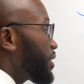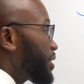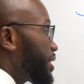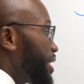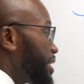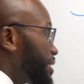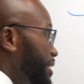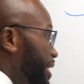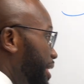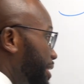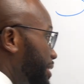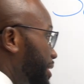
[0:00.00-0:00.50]

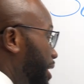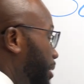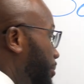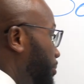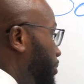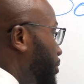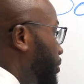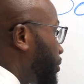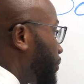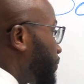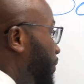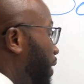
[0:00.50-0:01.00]
this
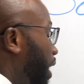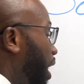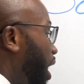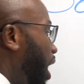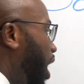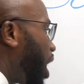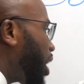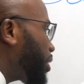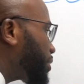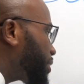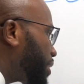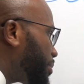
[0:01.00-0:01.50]
example, the
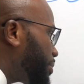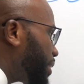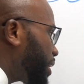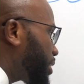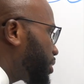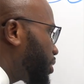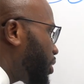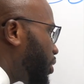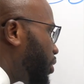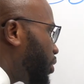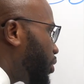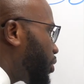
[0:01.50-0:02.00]

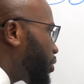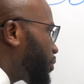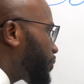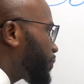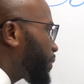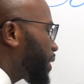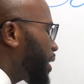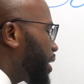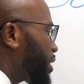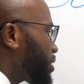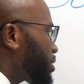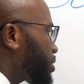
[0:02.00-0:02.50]
ultimate goal
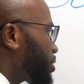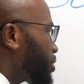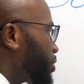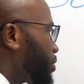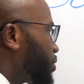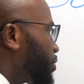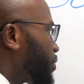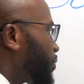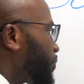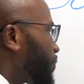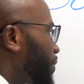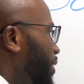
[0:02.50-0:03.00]
is
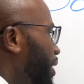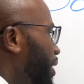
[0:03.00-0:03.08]
to